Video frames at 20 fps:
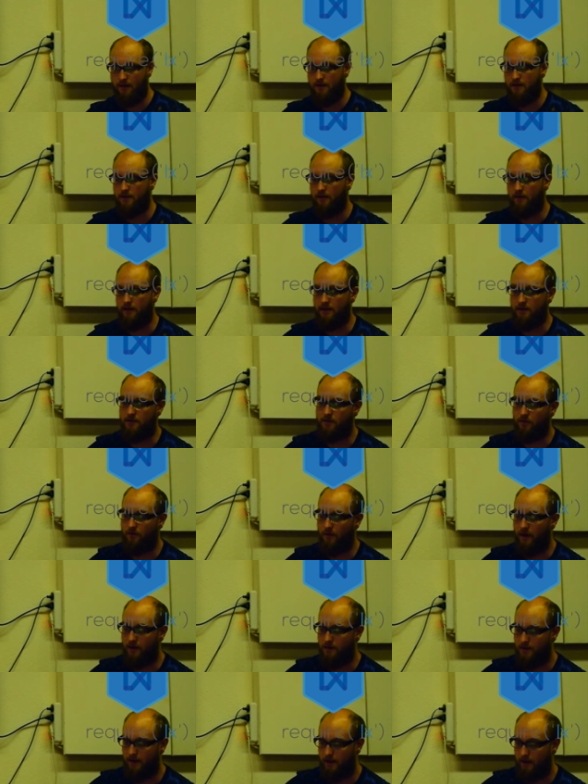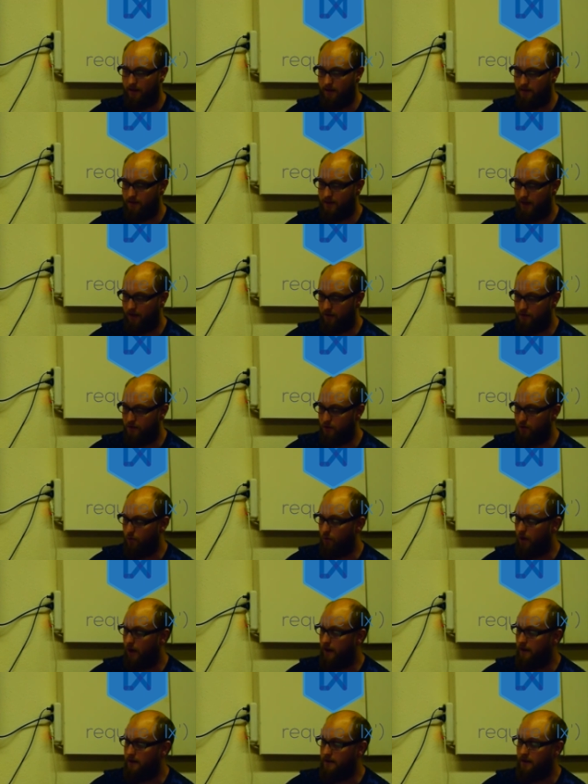So this tool actually tells you
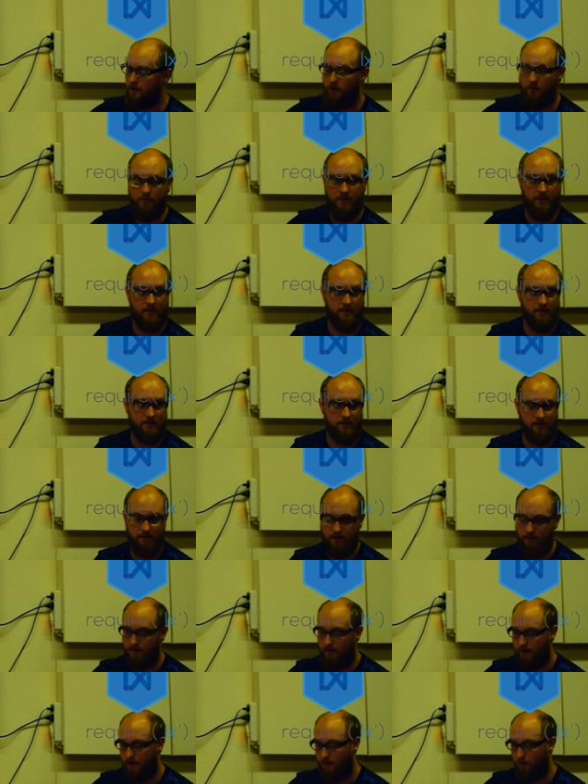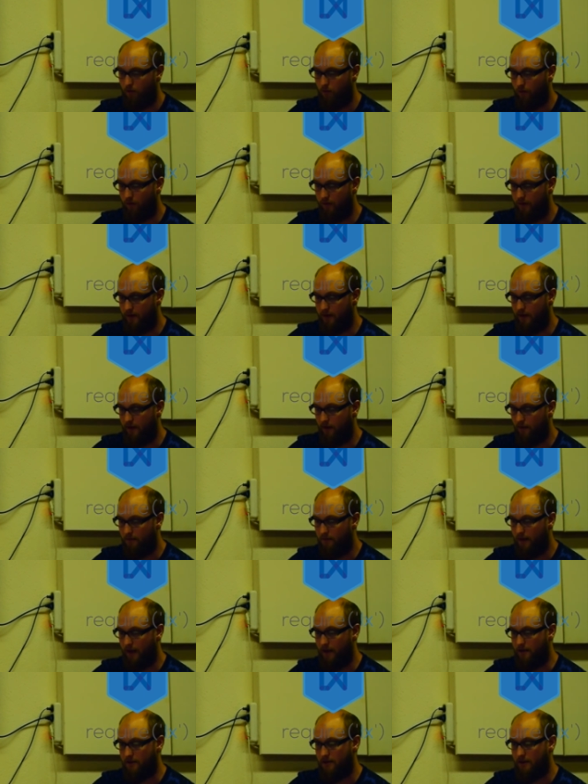where the deopt is, what the
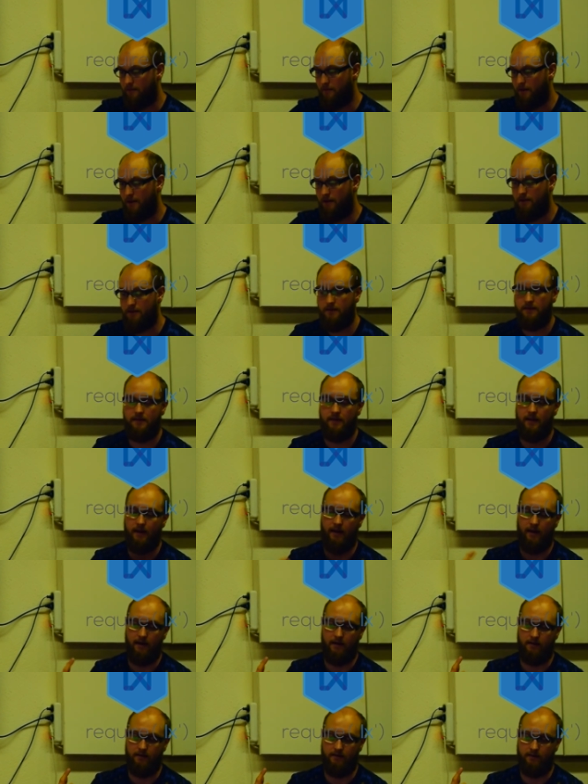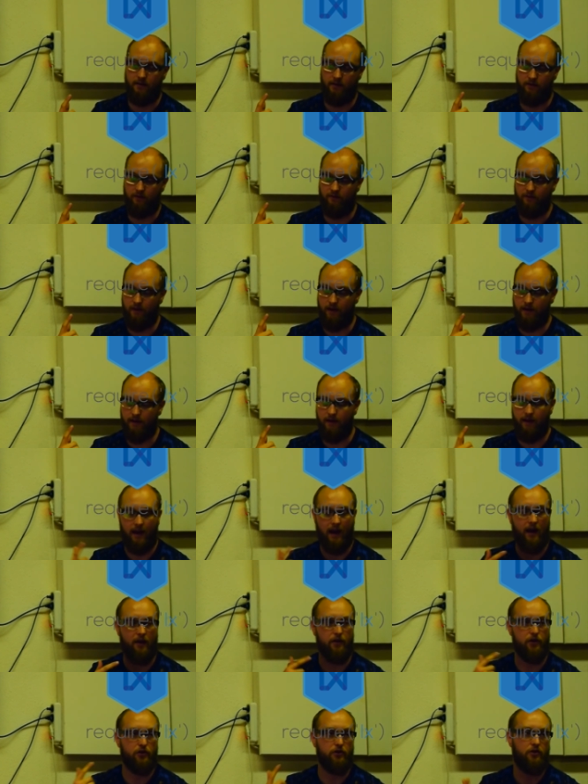deopt actually means, and kind of like
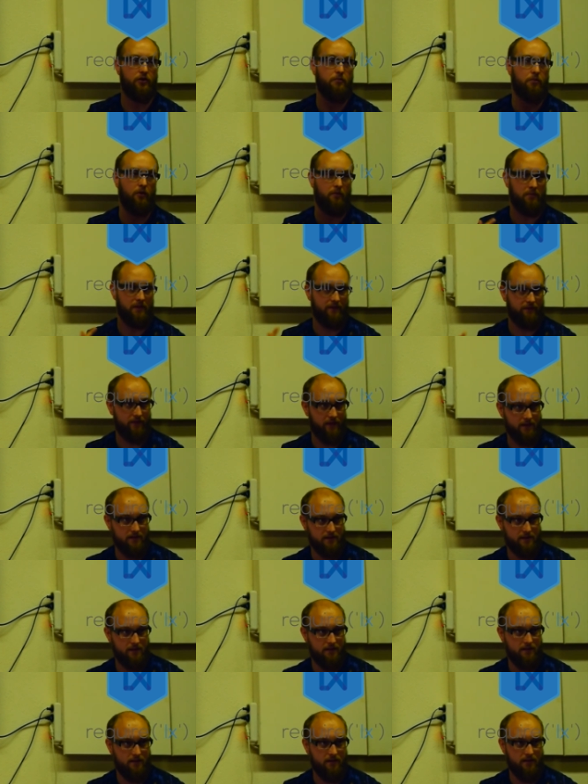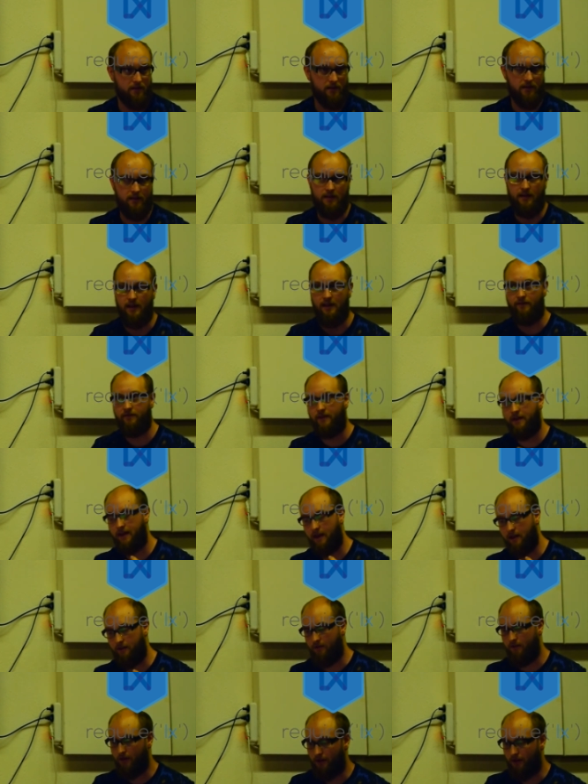how you could probably fix it, if you can or